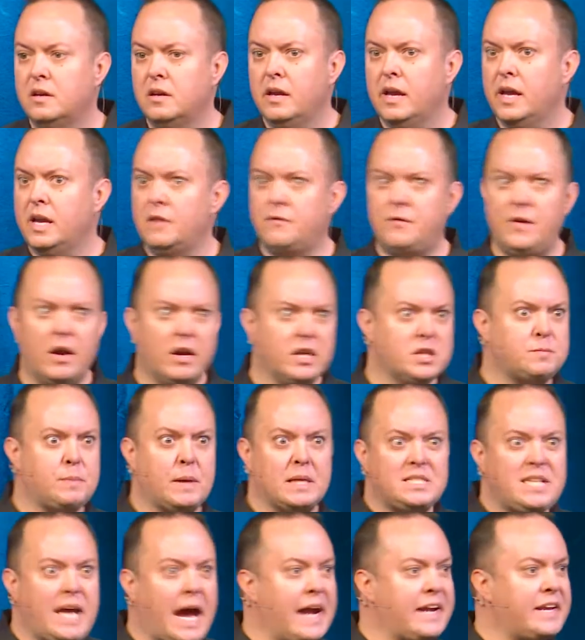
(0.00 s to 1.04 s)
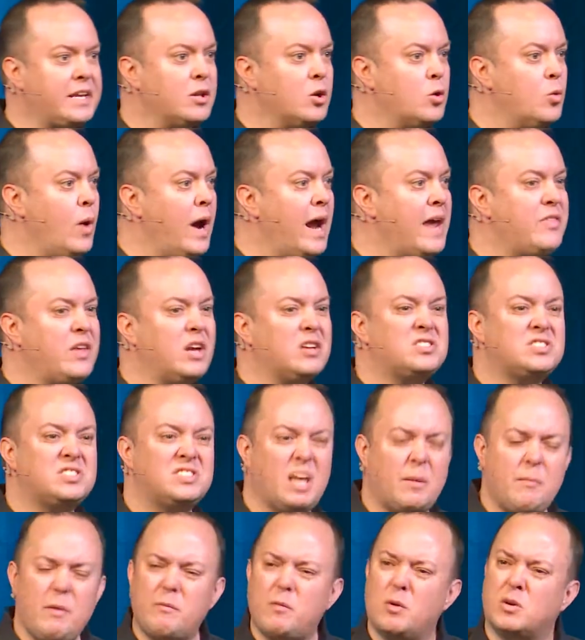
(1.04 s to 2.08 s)
in a very spectacular way, there's
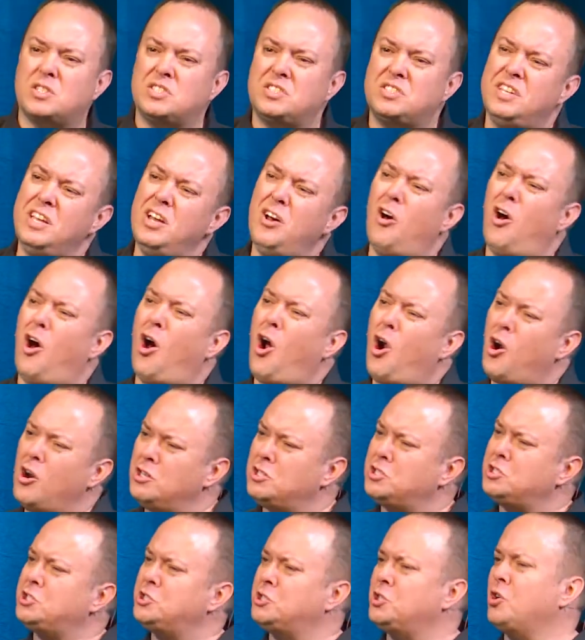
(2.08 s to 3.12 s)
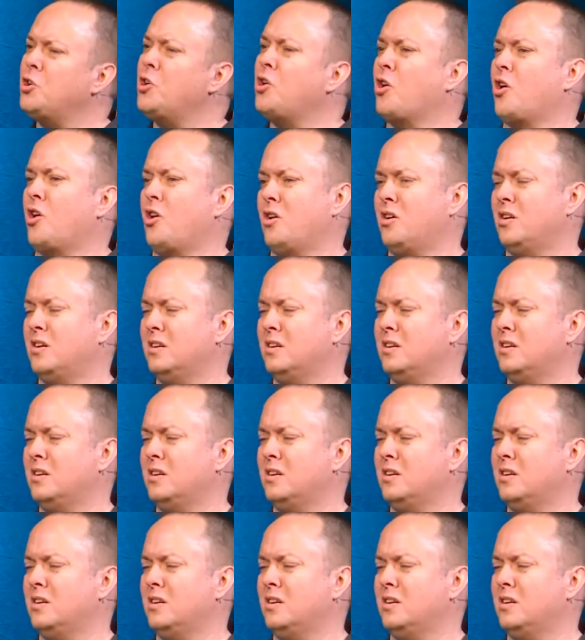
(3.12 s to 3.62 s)
some of them still aren't sure.